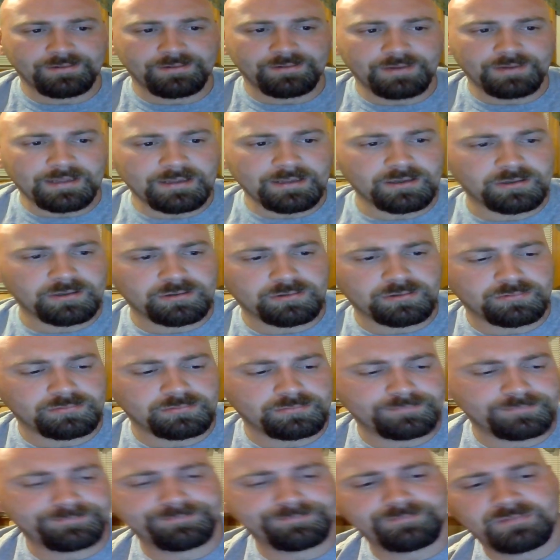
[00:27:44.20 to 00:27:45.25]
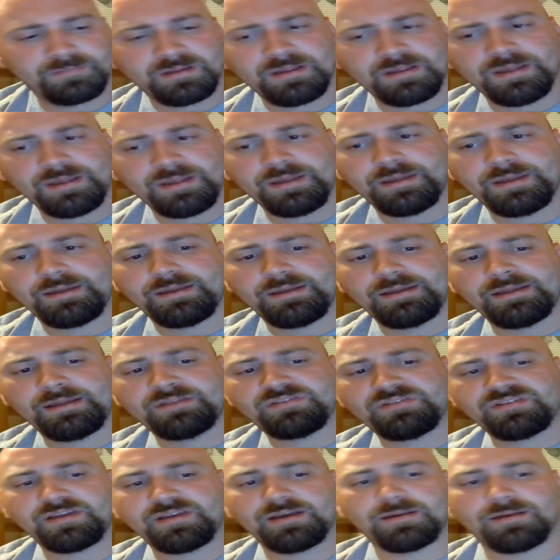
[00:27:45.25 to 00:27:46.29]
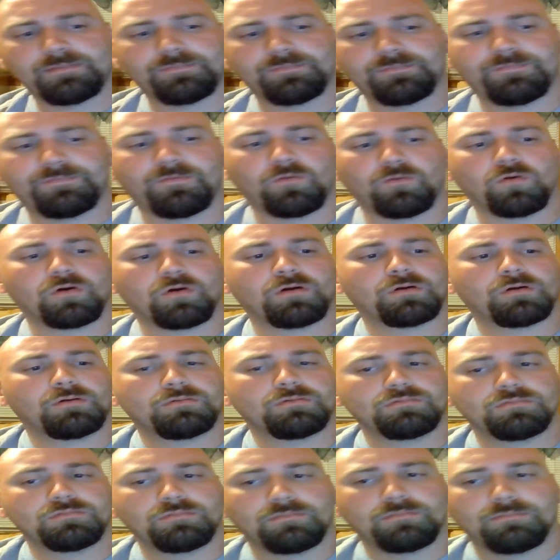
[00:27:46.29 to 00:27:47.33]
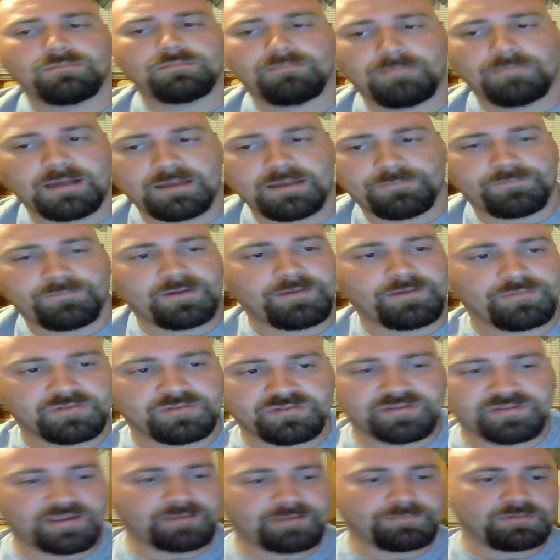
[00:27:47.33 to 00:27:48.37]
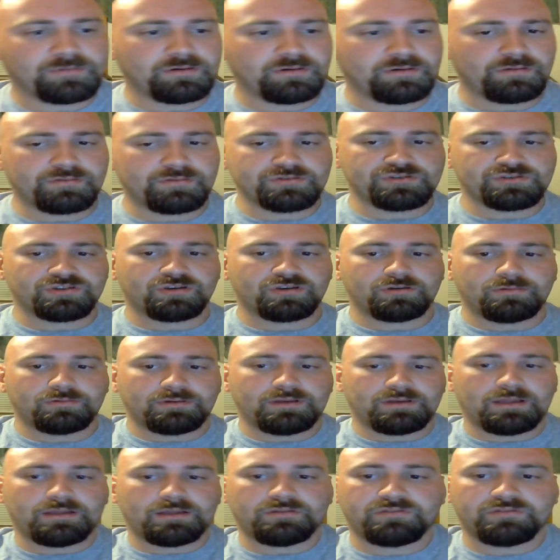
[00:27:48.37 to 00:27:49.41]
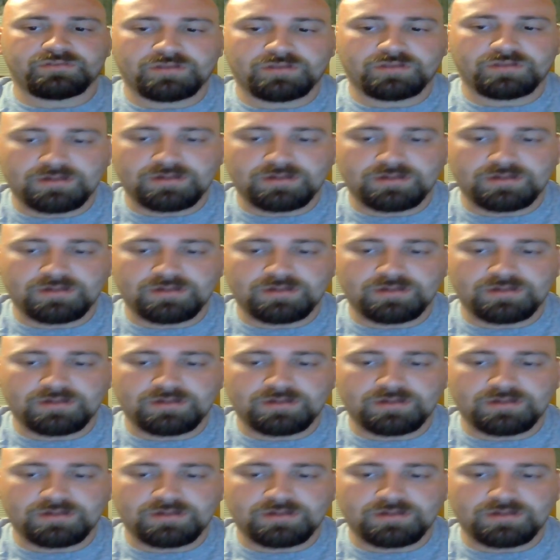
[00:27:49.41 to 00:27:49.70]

Now, it's time for my favorite segment of the show, and that's the